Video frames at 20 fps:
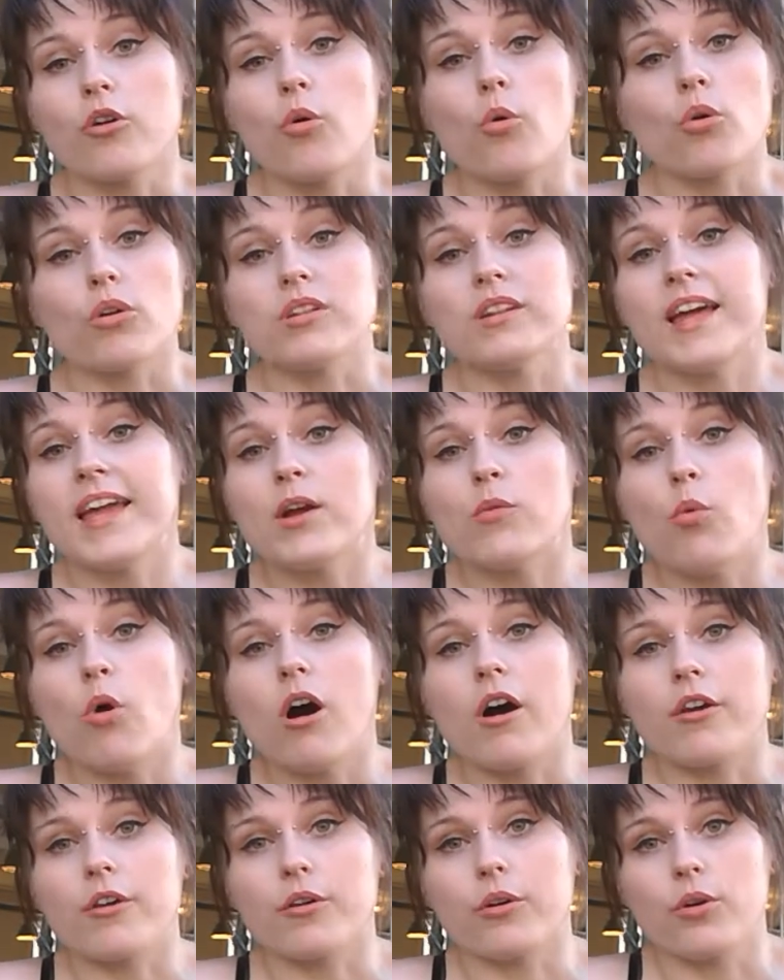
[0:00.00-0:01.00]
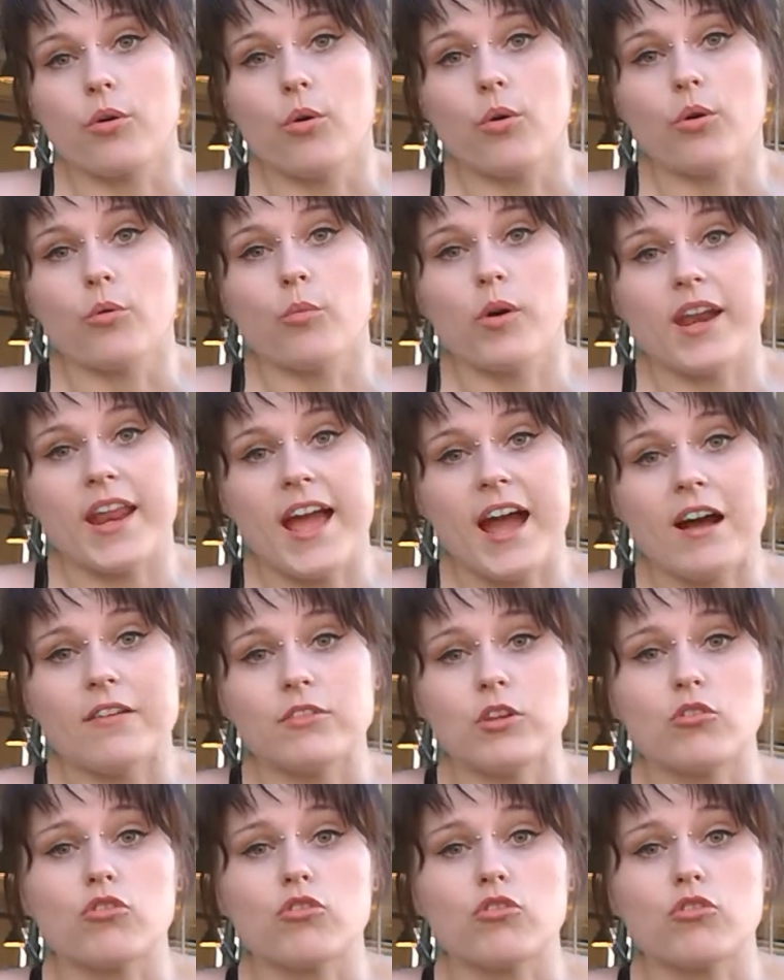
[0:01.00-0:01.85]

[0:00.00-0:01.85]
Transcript: or lake water or what have you.